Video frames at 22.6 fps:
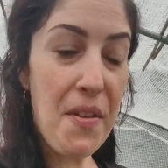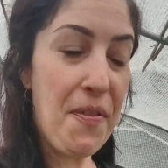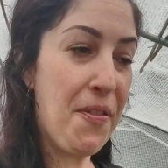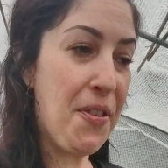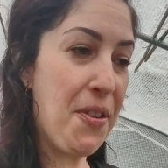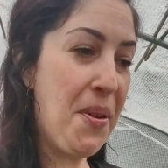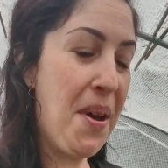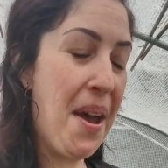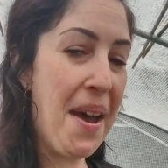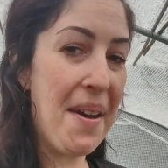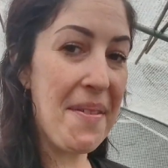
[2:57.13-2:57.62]
if
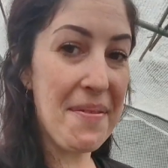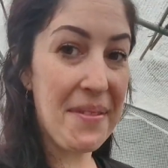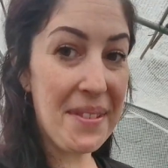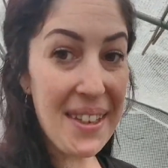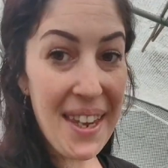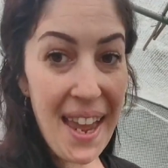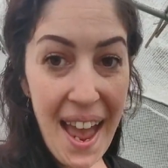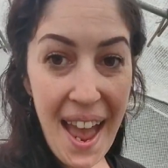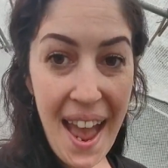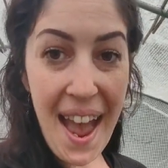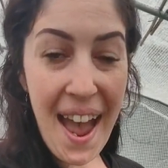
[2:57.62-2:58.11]
you have
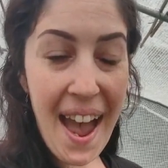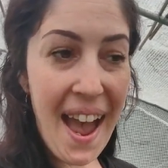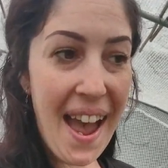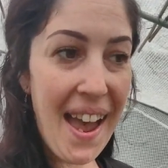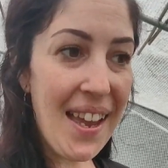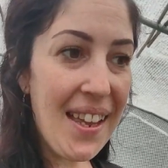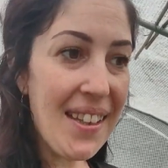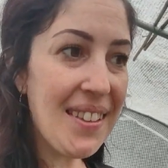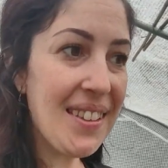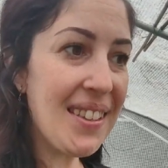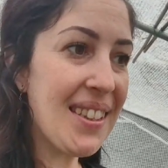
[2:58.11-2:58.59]

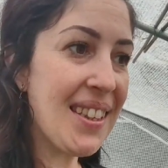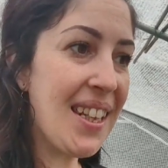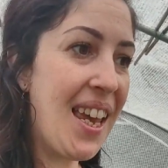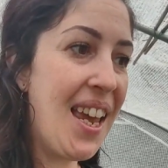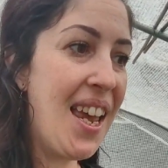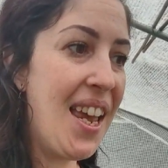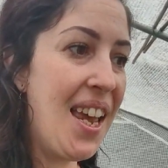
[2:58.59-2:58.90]
gas,